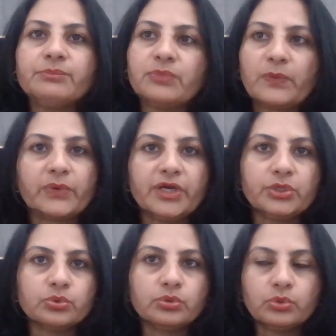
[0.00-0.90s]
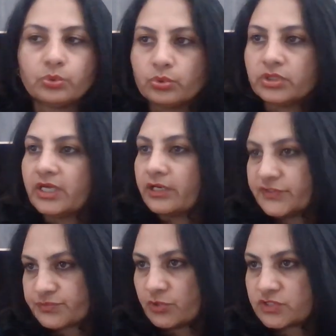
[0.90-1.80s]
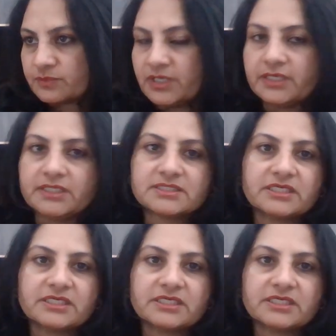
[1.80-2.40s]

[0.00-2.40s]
employee to know their responsibilities.